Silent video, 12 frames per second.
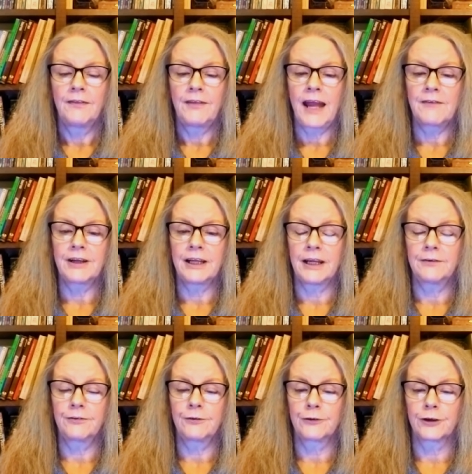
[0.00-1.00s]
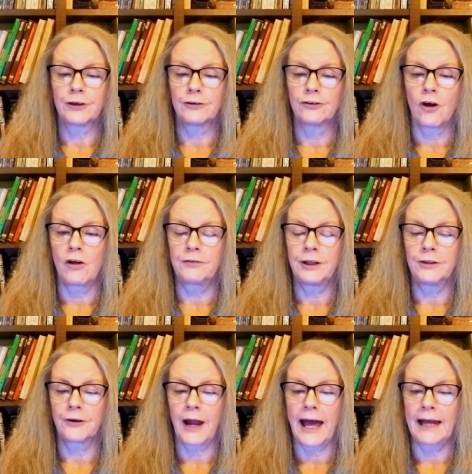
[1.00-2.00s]
They have a gift for dissolving
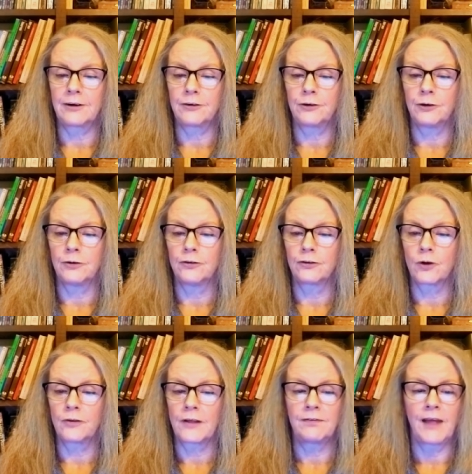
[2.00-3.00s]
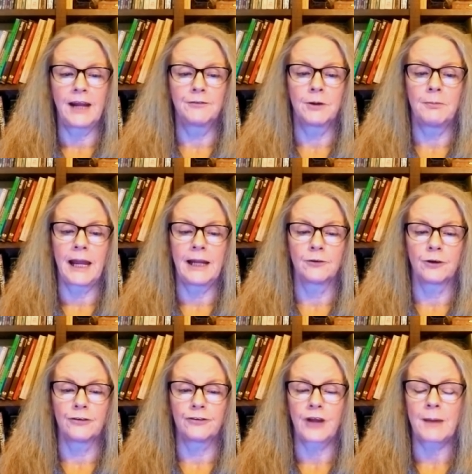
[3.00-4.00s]
their attitudes so that they remain
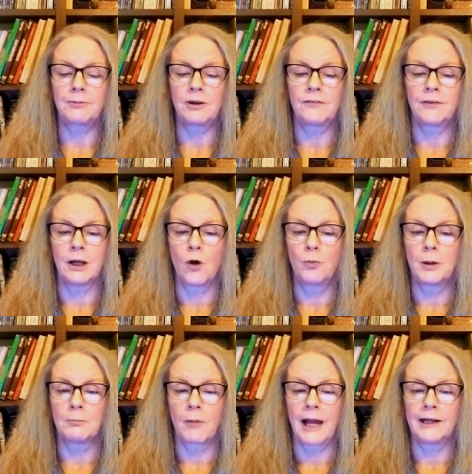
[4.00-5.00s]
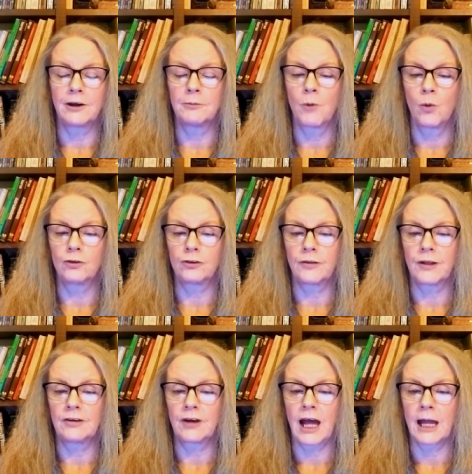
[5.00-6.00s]
receptive and open minded most of the
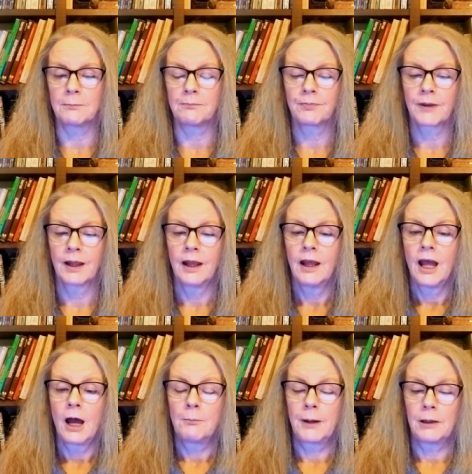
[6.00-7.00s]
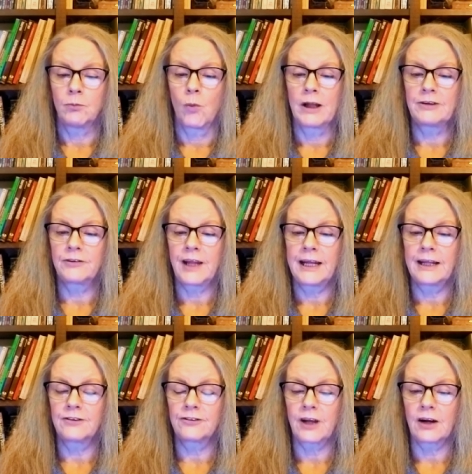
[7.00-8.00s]
time. But once they
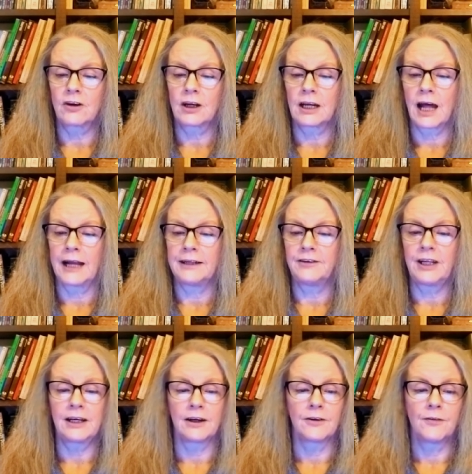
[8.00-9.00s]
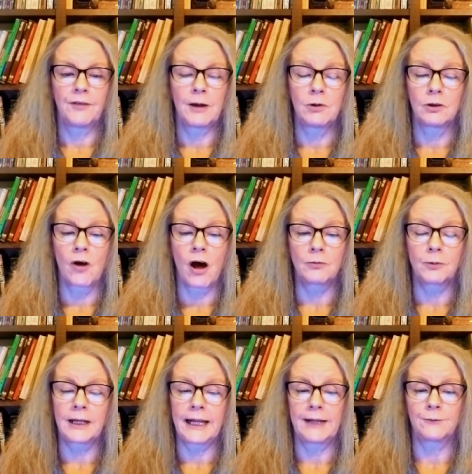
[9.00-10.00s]
get stuck on an idea, they will not
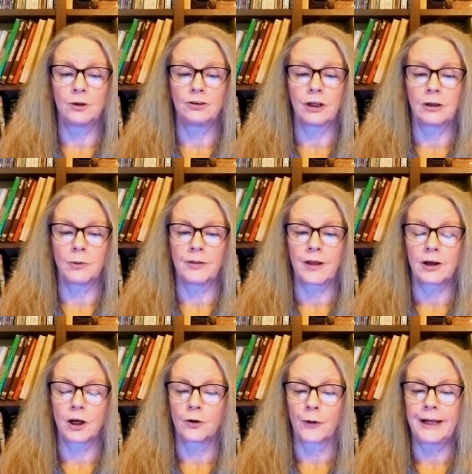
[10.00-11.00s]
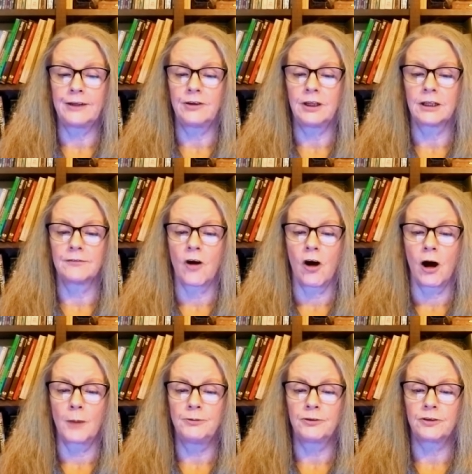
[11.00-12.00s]
relinquish it without a great deal of
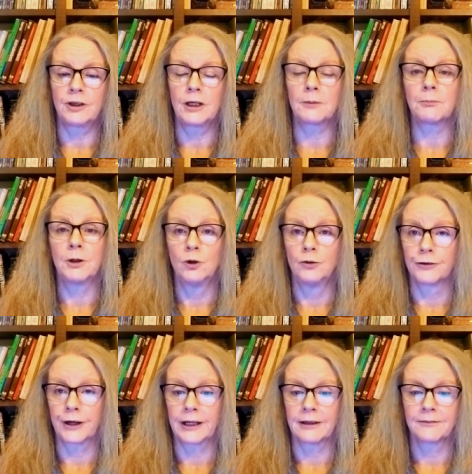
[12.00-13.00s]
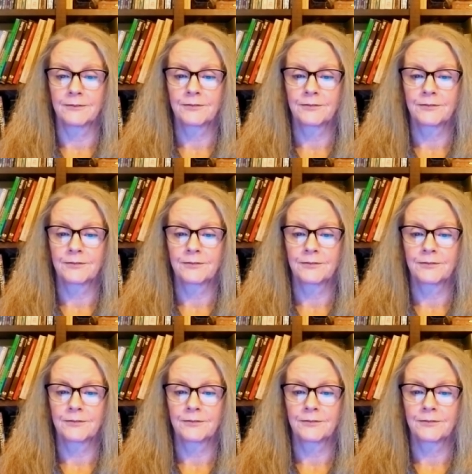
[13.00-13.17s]
obstinate maneuvering.